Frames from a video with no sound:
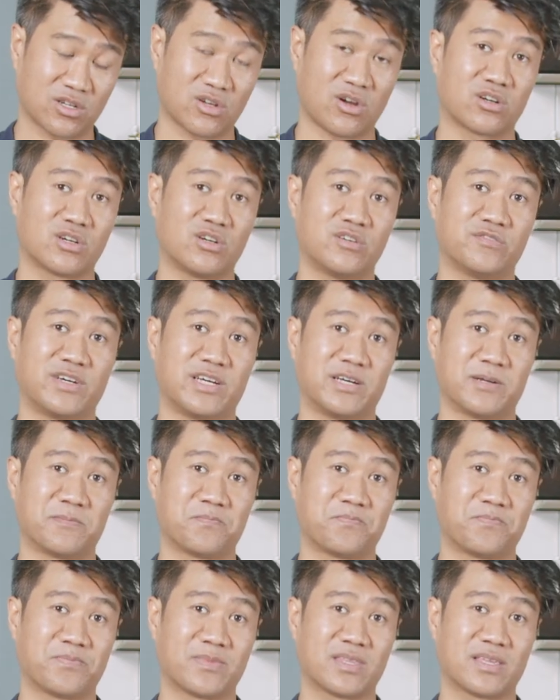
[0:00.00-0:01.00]
coq au vin.
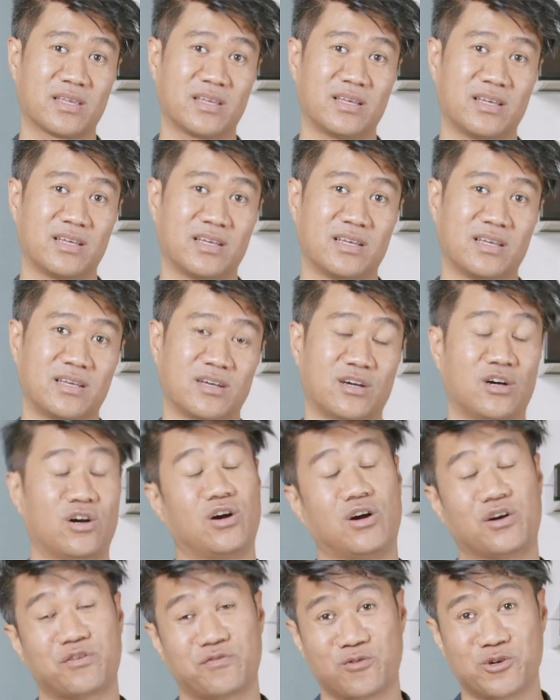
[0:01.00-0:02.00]

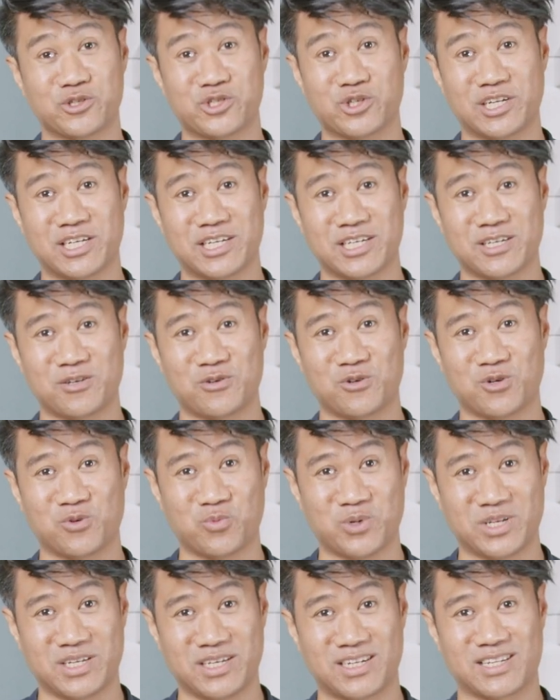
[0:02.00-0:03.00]
Unfortunately,
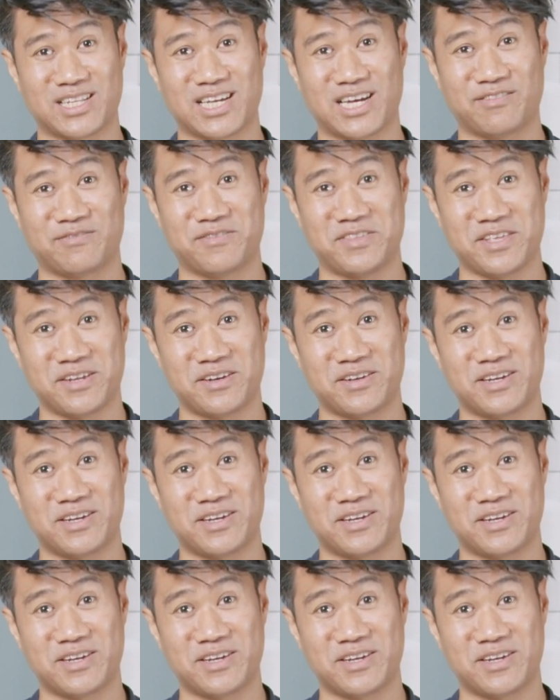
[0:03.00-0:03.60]
we didn't have dinner